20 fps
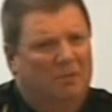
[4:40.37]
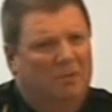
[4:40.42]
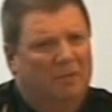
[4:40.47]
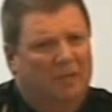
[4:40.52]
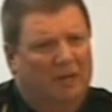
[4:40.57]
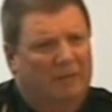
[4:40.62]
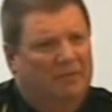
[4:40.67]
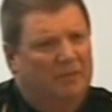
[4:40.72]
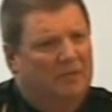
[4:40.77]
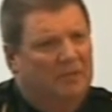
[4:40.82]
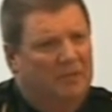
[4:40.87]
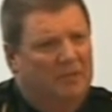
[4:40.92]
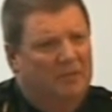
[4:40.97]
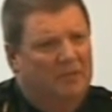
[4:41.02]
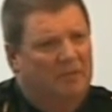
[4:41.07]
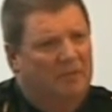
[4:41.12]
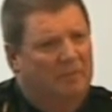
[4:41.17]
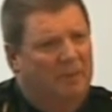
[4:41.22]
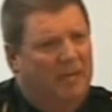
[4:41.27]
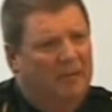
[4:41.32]

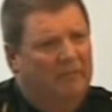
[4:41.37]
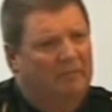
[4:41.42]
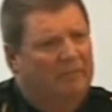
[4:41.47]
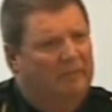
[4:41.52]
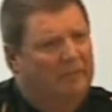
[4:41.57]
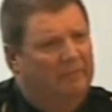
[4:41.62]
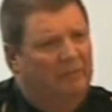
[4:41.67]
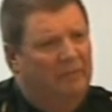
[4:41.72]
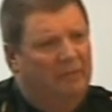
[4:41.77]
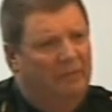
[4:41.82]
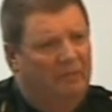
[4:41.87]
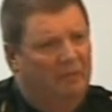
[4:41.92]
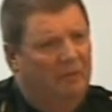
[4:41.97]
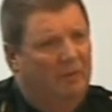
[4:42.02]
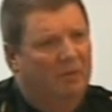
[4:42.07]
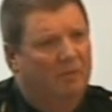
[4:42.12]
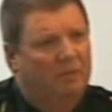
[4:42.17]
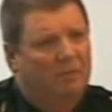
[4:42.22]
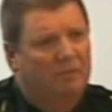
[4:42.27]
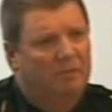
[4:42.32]
conversation about a
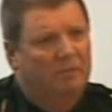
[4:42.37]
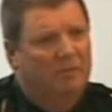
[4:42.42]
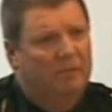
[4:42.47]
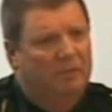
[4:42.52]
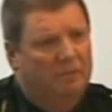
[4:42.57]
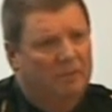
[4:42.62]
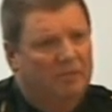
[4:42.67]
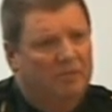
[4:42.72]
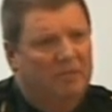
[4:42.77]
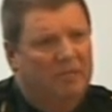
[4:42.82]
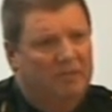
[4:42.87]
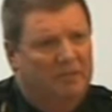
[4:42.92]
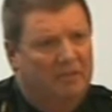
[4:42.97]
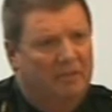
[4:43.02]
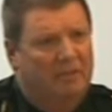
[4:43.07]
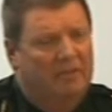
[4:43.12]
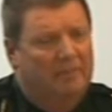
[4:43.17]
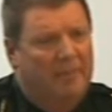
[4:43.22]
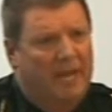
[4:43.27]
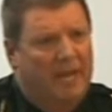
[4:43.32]
15-year-old that was
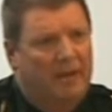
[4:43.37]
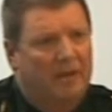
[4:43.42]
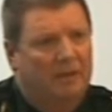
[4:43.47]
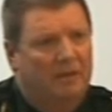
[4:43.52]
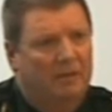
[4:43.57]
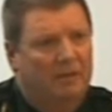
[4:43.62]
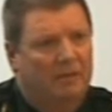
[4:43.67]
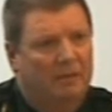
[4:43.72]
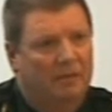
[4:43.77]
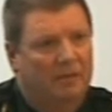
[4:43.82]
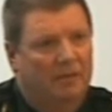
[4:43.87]
sexually battered.